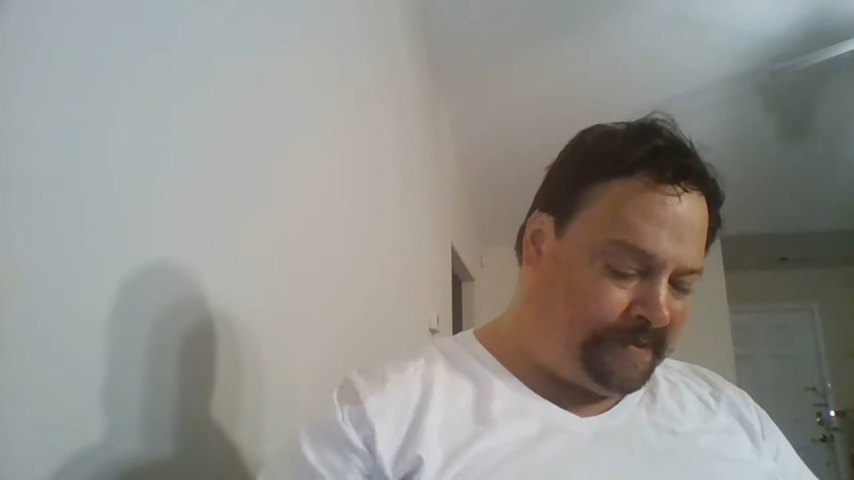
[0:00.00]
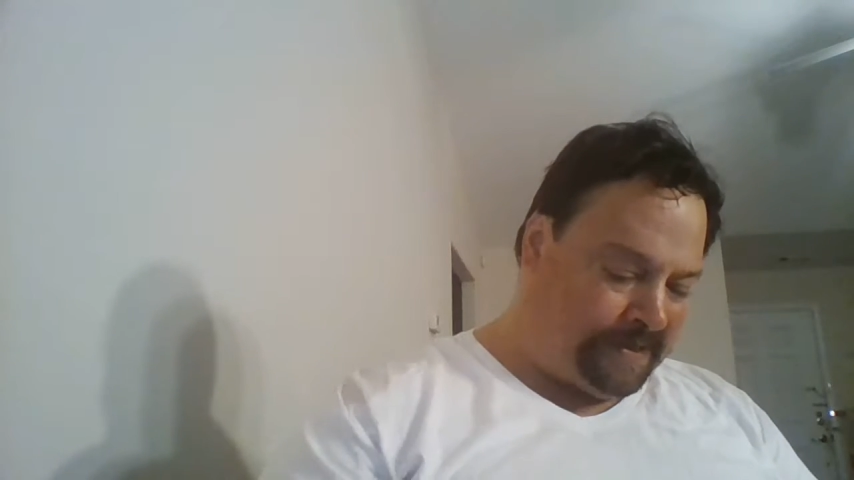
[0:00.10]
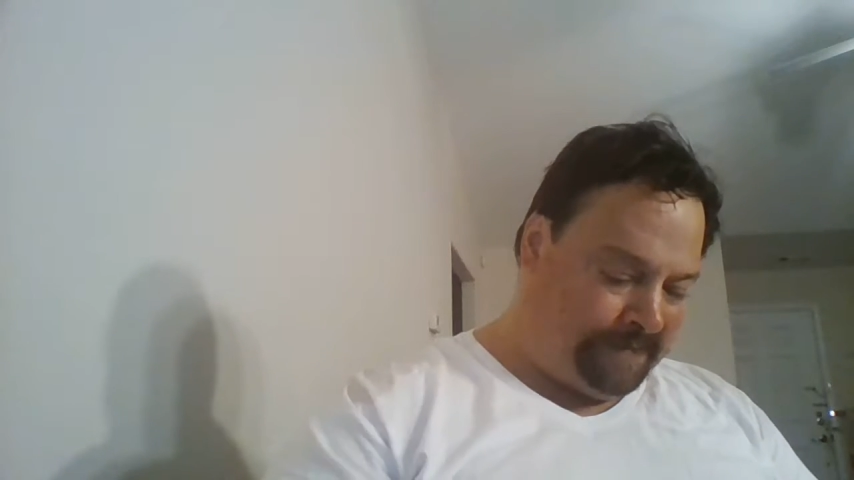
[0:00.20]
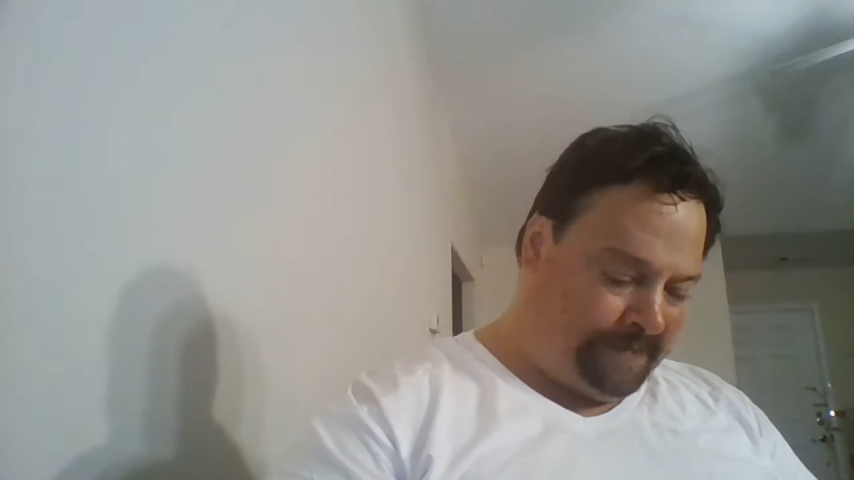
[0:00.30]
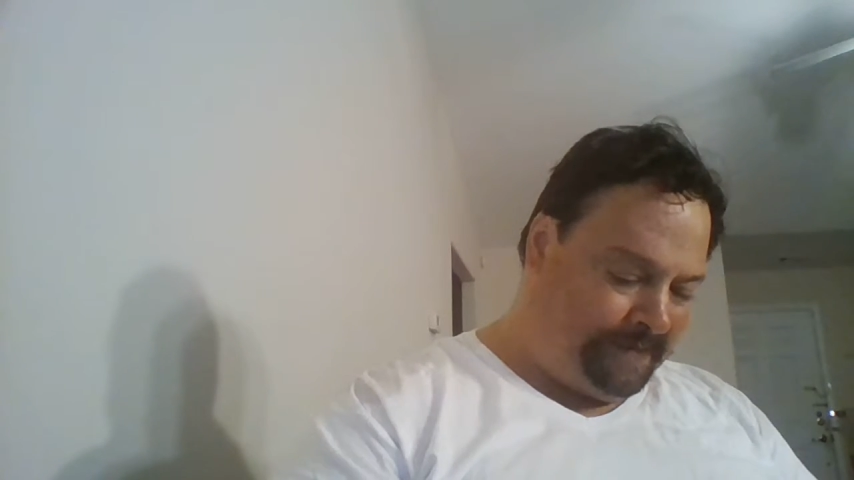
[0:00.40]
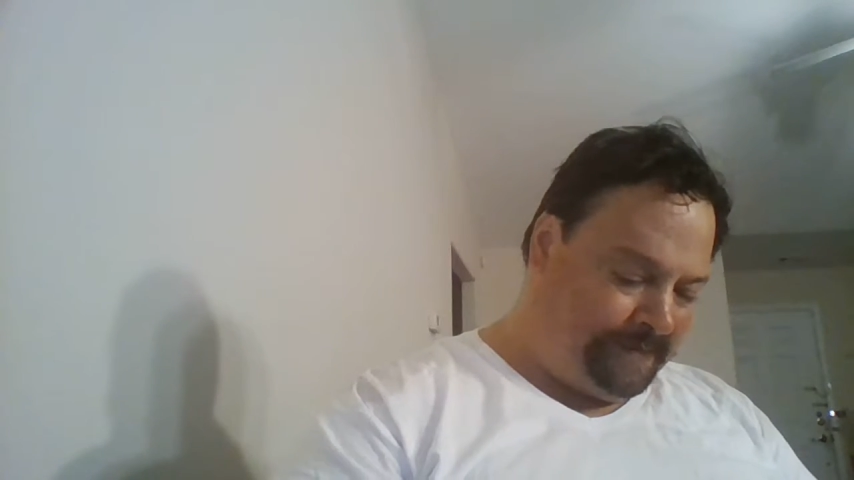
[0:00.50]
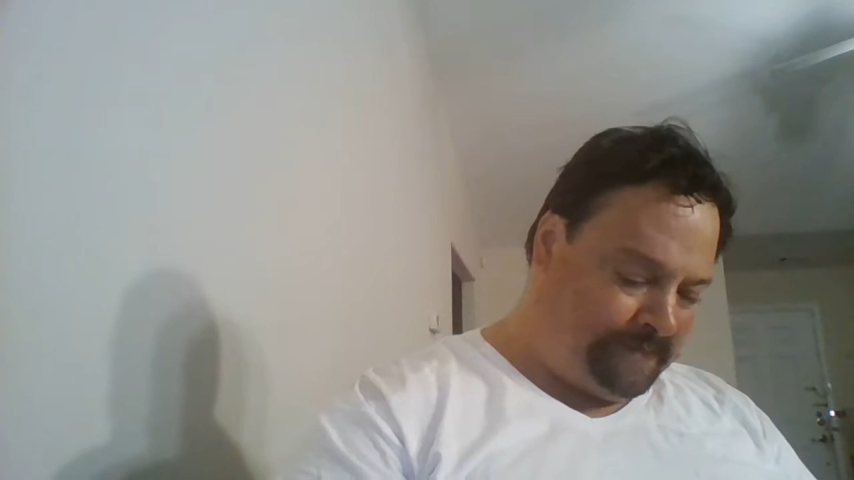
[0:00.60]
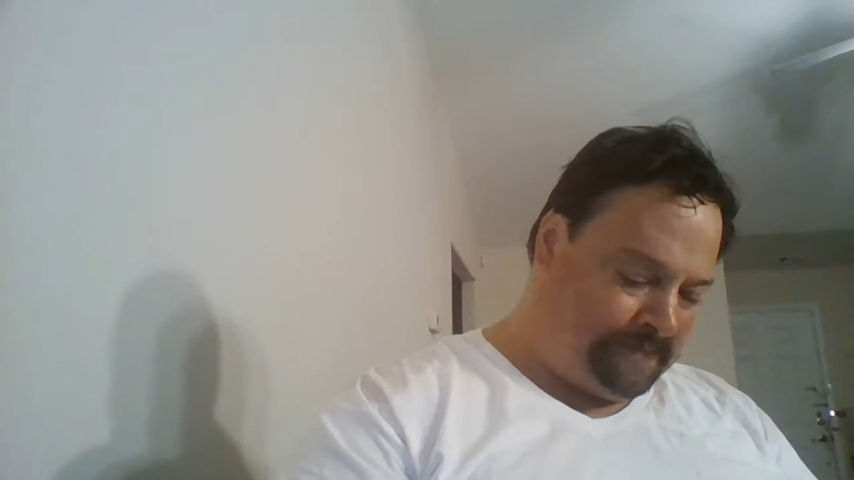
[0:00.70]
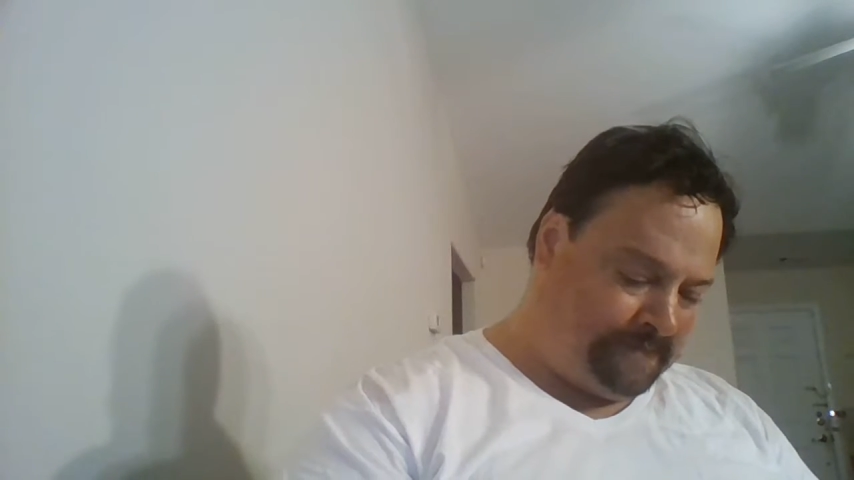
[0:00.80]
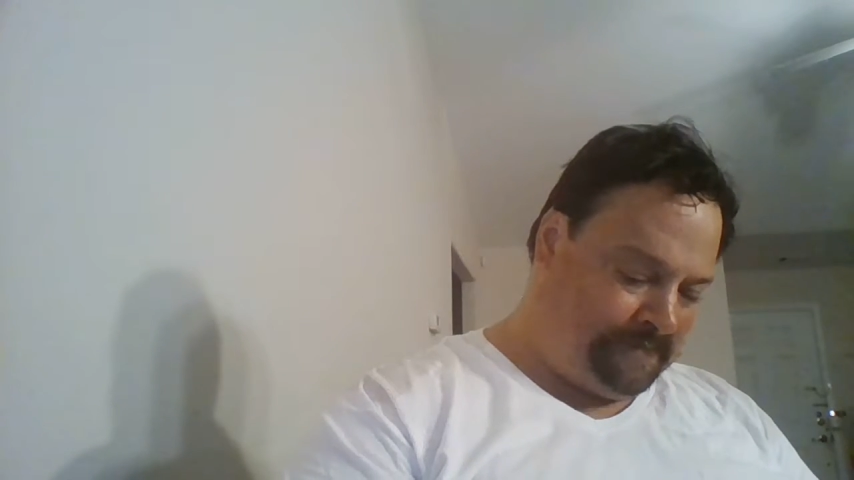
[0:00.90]

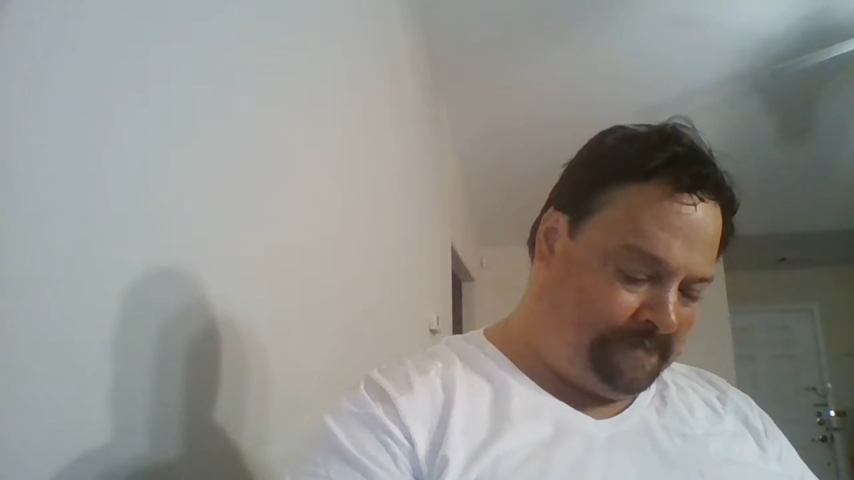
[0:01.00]
calories.